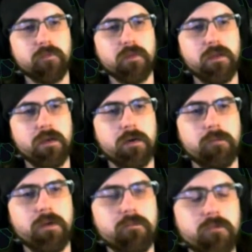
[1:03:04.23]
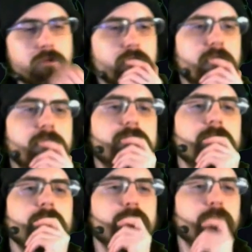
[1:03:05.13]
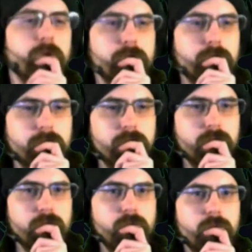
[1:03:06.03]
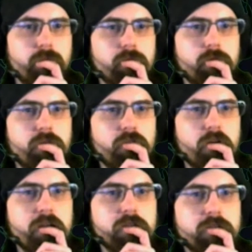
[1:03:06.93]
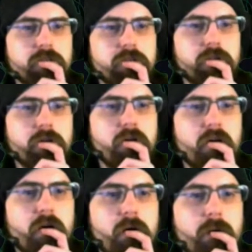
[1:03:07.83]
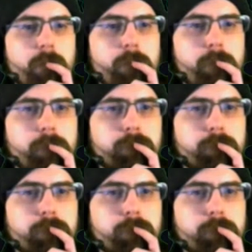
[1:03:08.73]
yeah, I'm not sure I understand your point. Could you rephrase? Um,